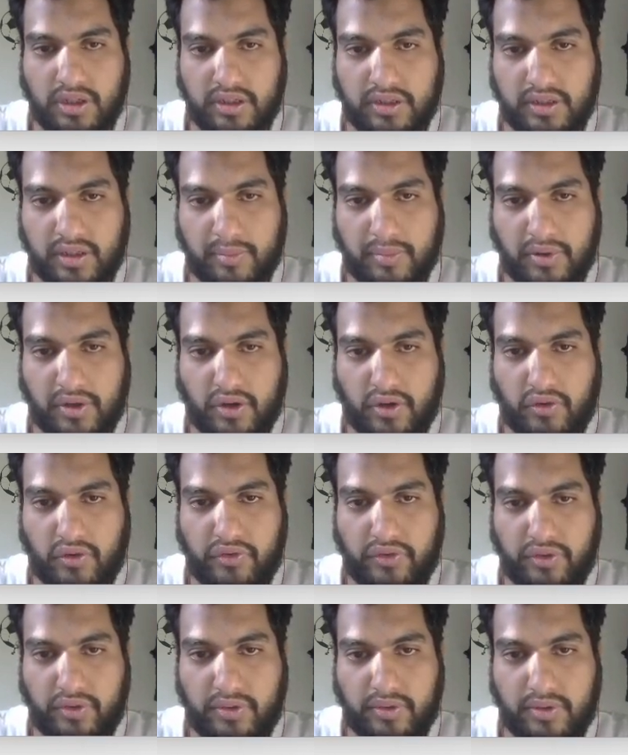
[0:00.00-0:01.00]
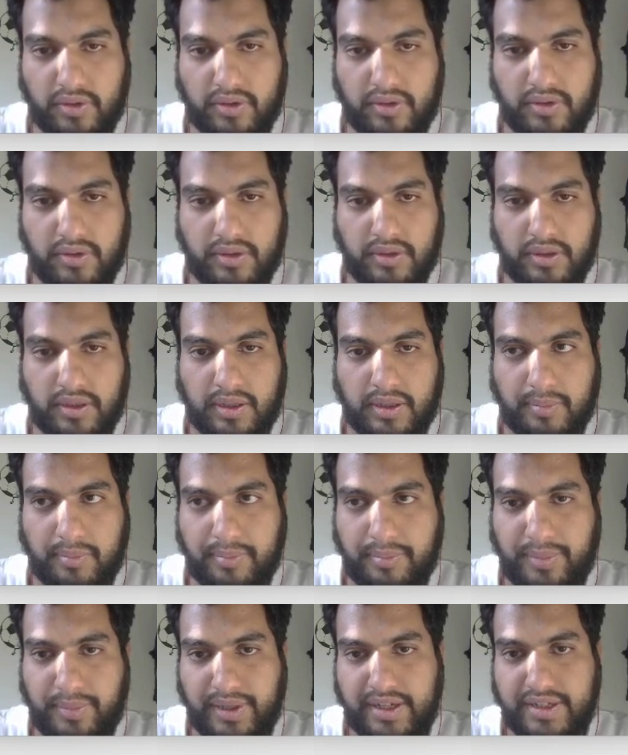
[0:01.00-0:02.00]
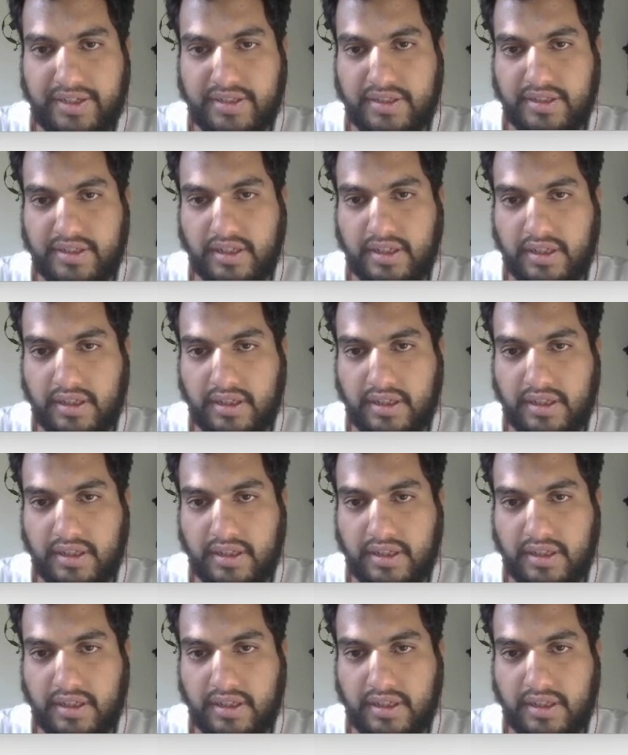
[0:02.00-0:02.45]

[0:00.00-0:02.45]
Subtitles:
number of bits